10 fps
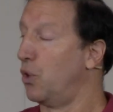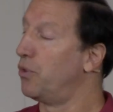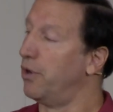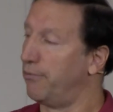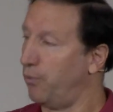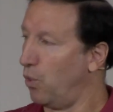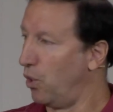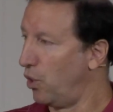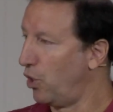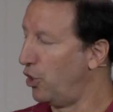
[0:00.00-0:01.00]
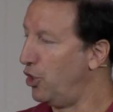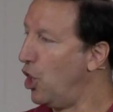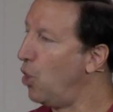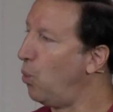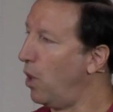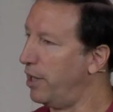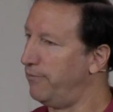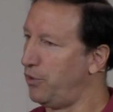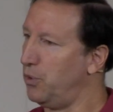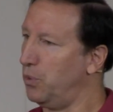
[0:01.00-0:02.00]
therefore, no one
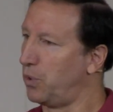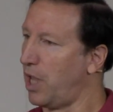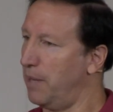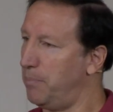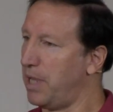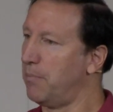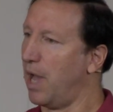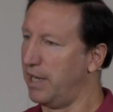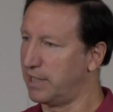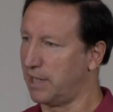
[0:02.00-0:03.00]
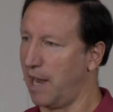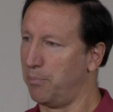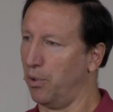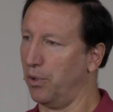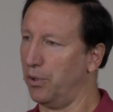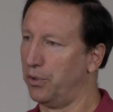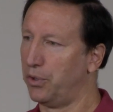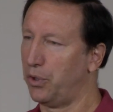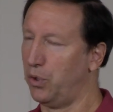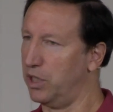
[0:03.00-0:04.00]
of you can be my disciple
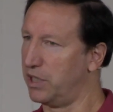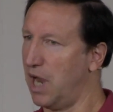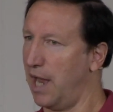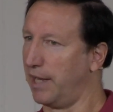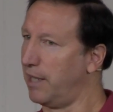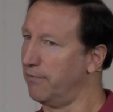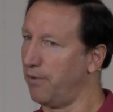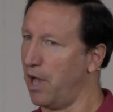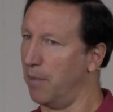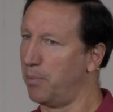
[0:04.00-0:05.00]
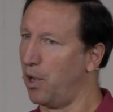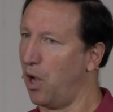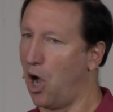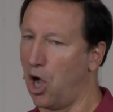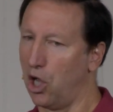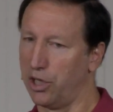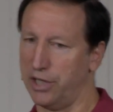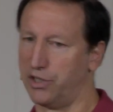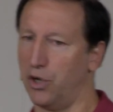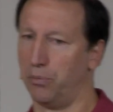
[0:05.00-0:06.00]
who does not give up all
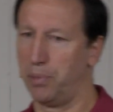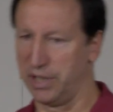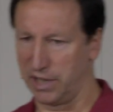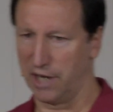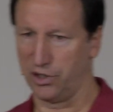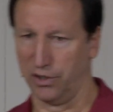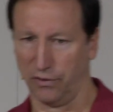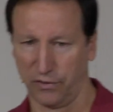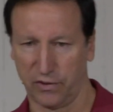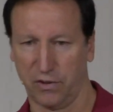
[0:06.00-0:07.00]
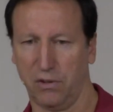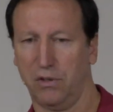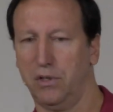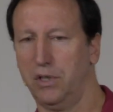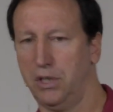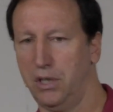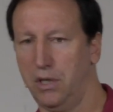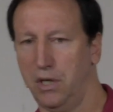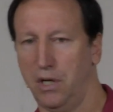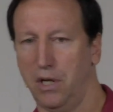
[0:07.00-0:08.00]
his own possessions.
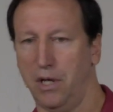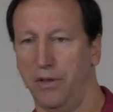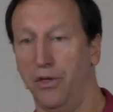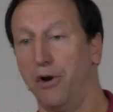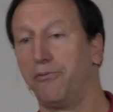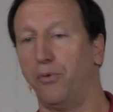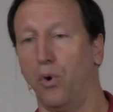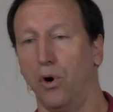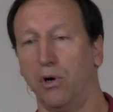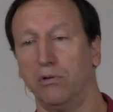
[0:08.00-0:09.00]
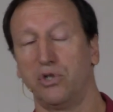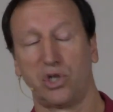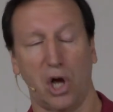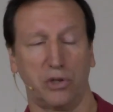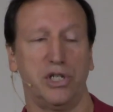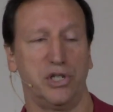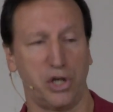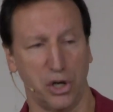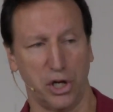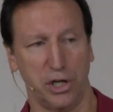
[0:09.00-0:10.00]
Therefore, salt is
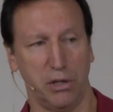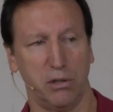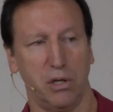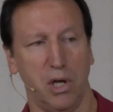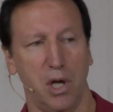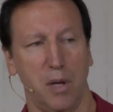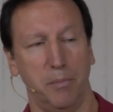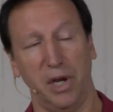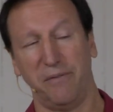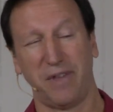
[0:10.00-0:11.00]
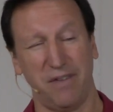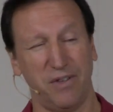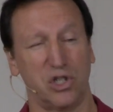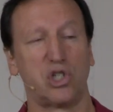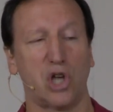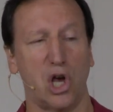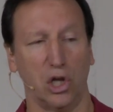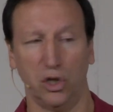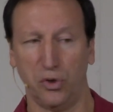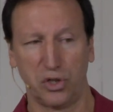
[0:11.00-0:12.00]
good, but if even
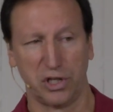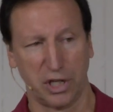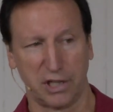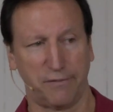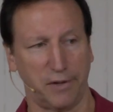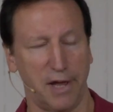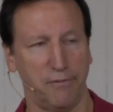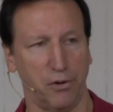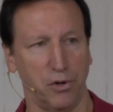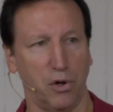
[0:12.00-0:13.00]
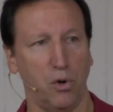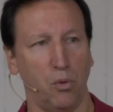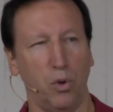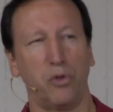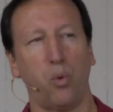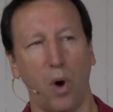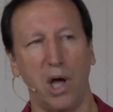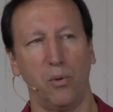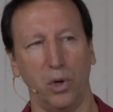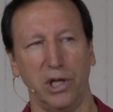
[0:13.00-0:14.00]
salt loses its flavor, with
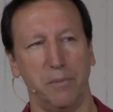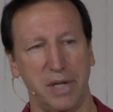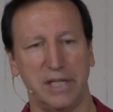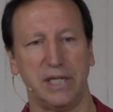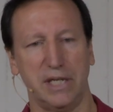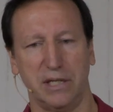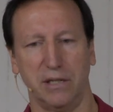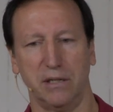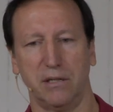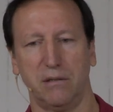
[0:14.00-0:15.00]
what will it be seasoned?